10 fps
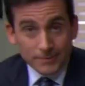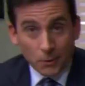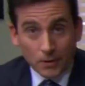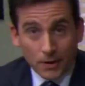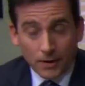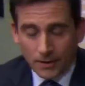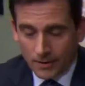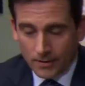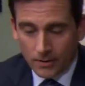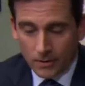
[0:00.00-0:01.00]
Okay,
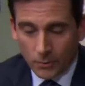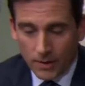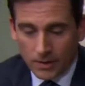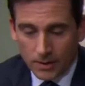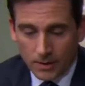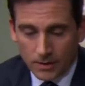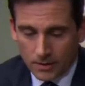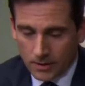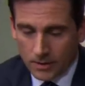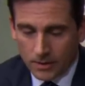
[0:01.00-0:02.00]
Wendy,
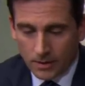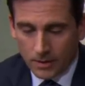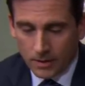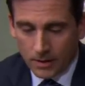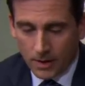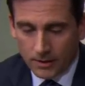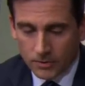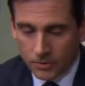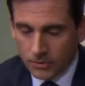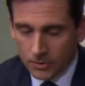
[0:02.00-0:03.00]
hot and
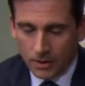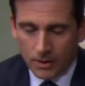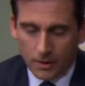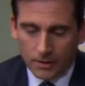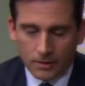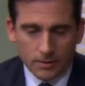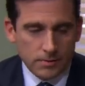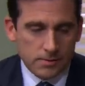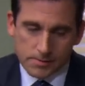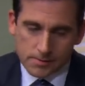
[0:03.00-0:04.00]
juicy redhead.
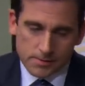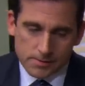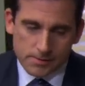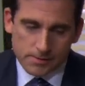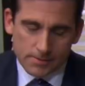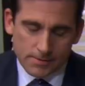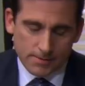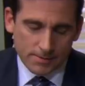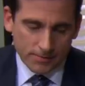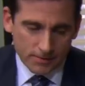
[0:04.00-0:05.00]

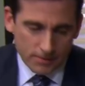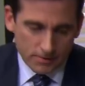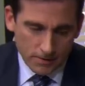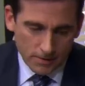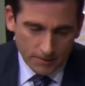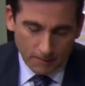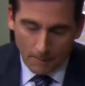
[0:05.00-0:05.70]
Let's give this a try.